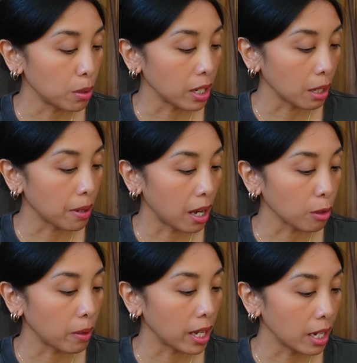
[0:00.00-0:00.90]
putting a
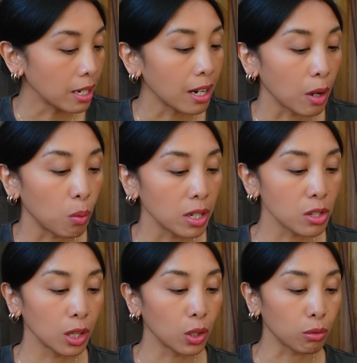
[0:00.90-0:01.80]
pathway in, and I want it
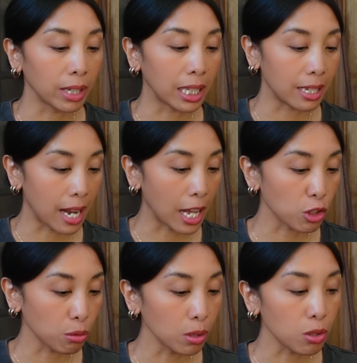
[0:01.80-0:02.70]
to look really
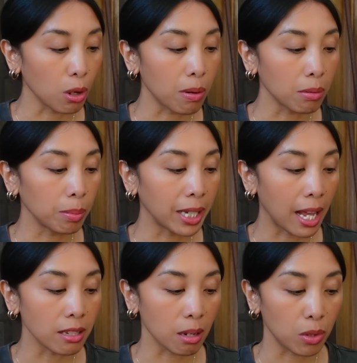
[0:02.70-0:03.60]
natural, so I'll probably
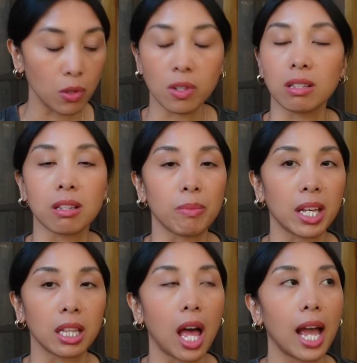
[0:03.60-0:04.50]
end up using
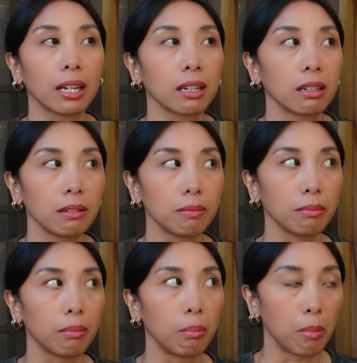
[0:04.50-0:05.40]
something like
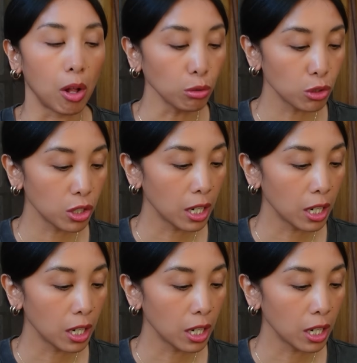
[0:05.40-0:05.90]
mulch.